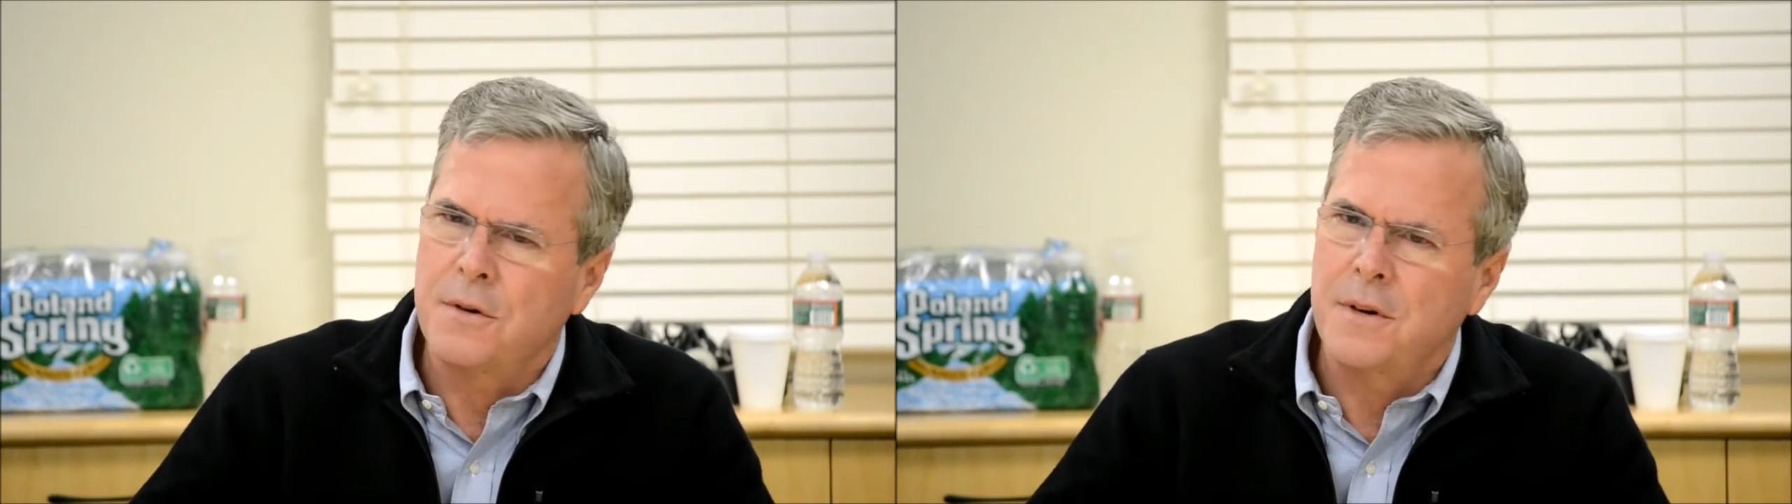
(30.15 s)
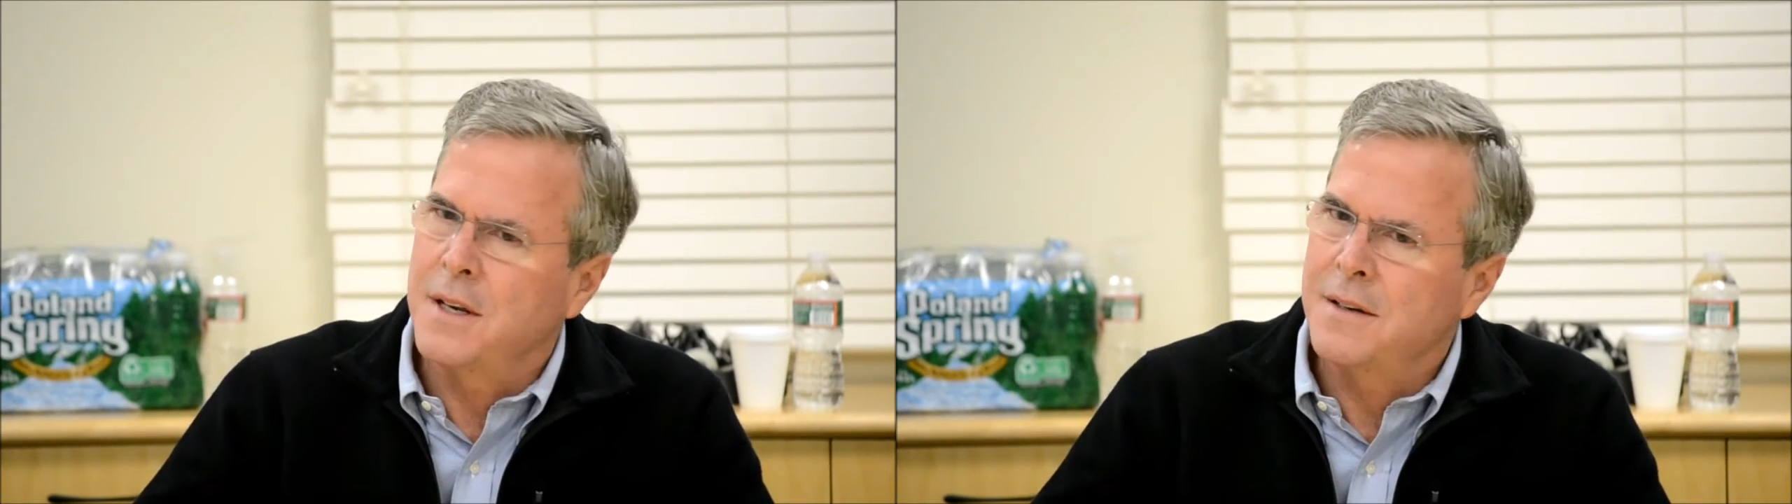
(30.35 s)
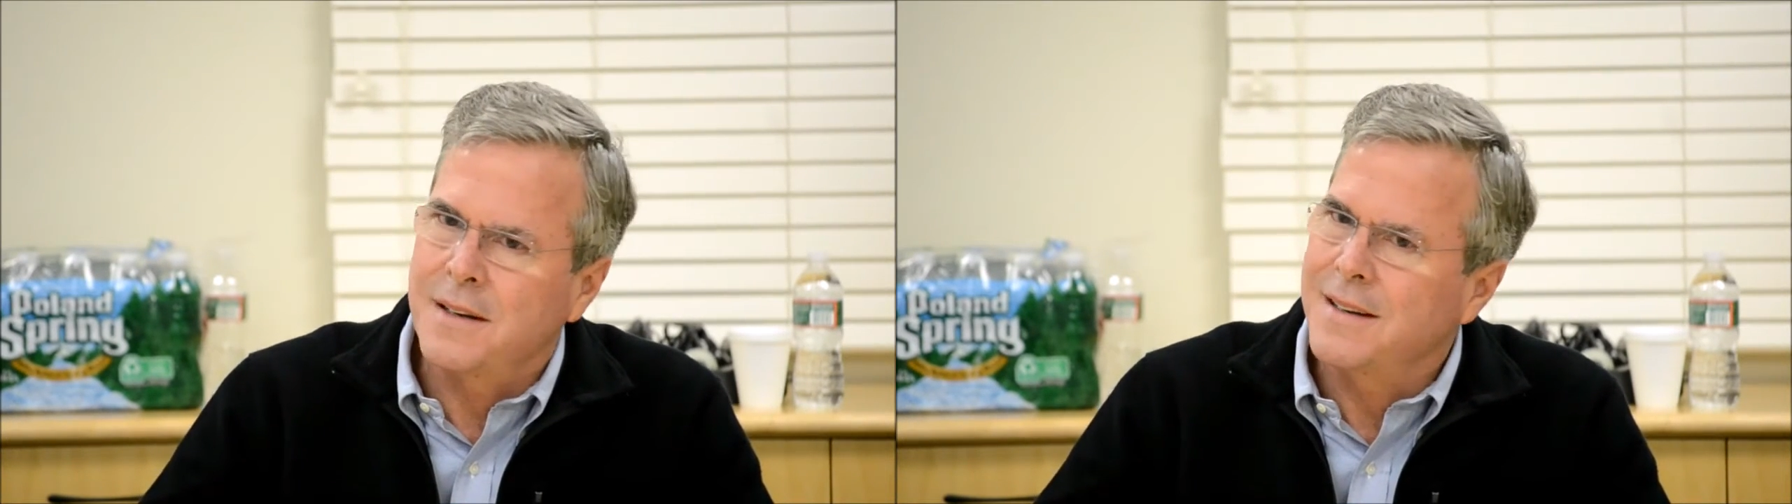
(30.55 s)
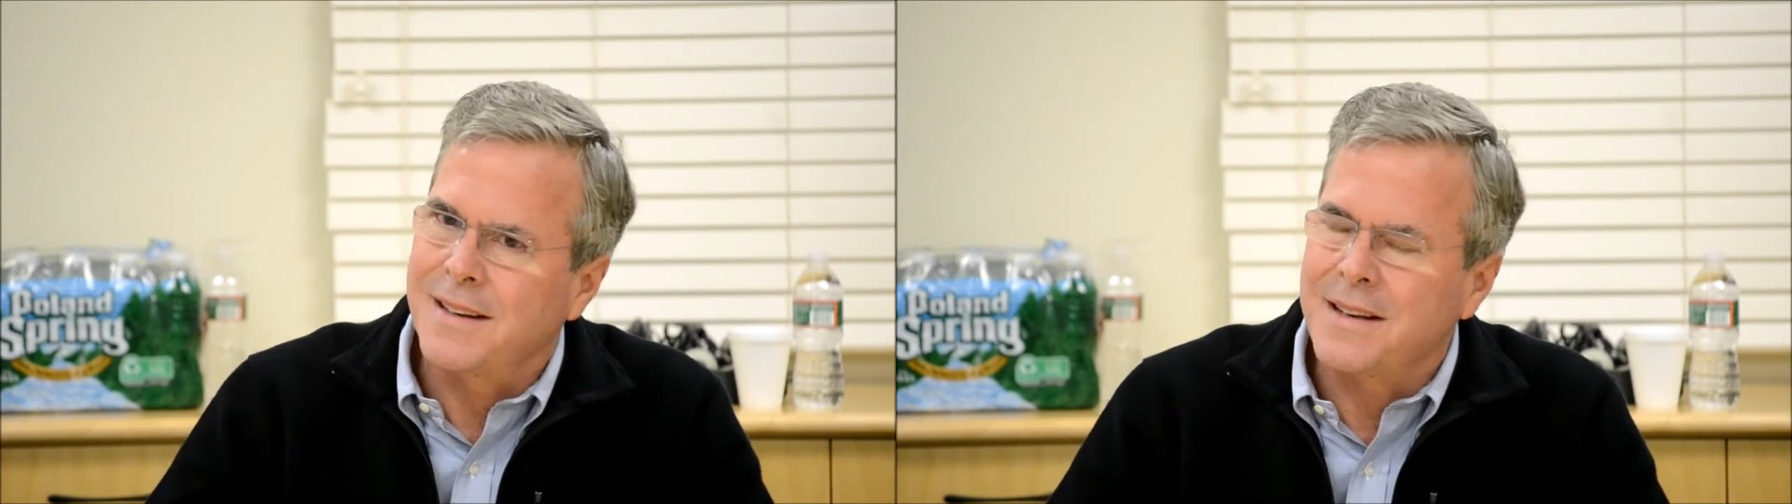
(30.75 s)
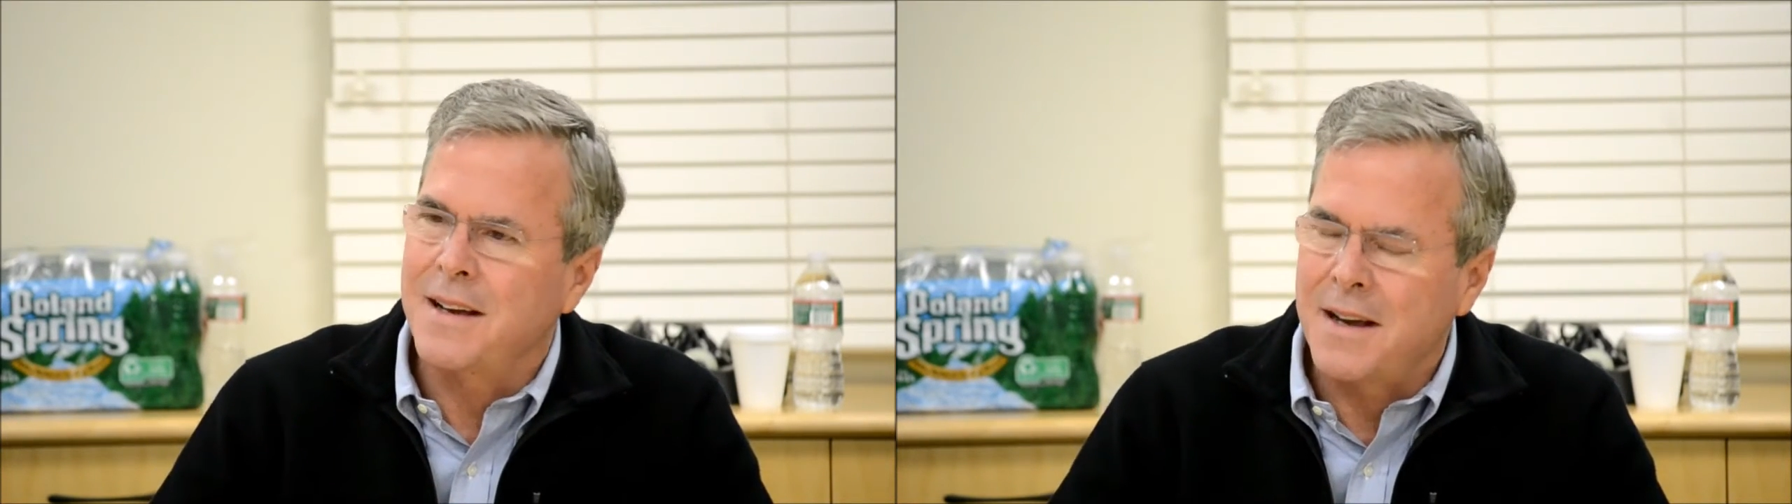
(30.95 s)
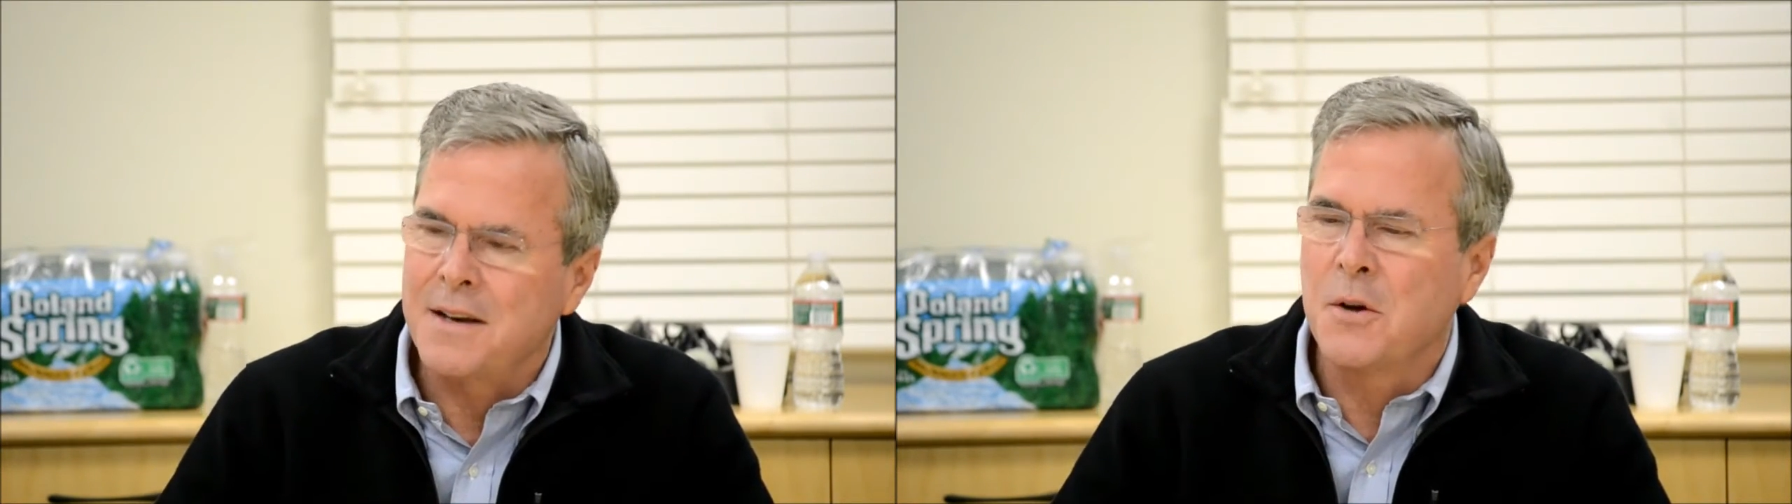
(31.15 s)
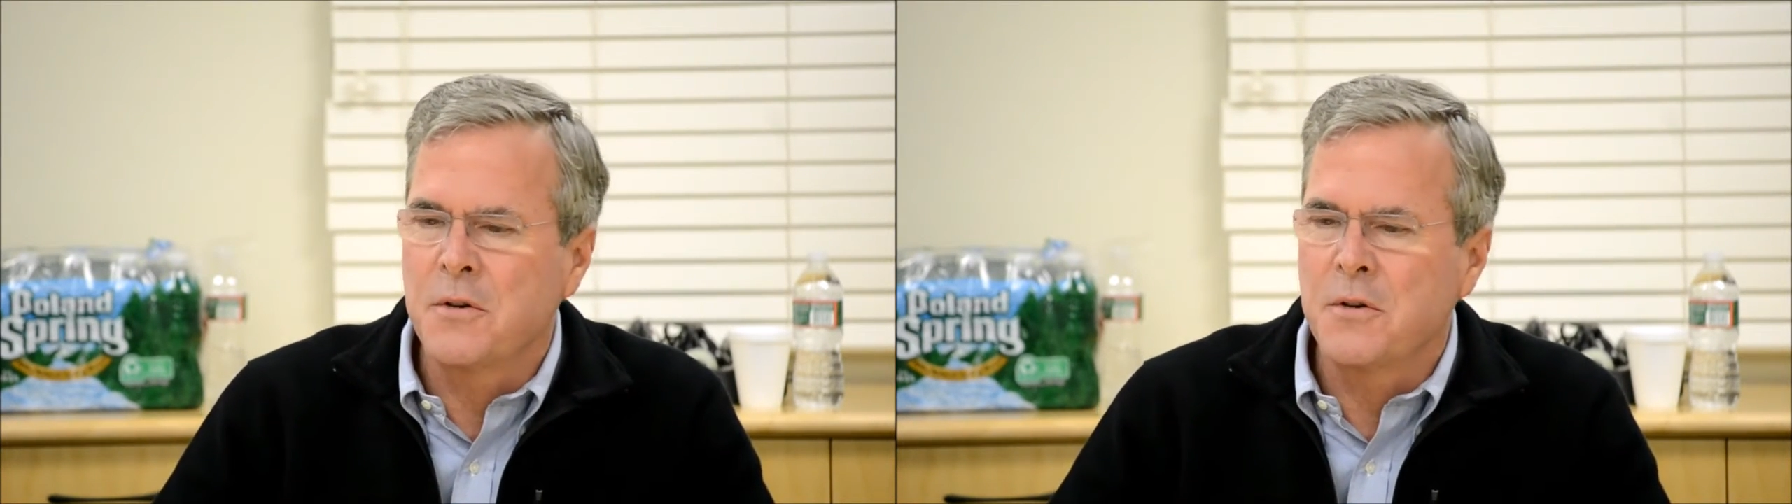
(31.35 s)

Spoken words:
And I know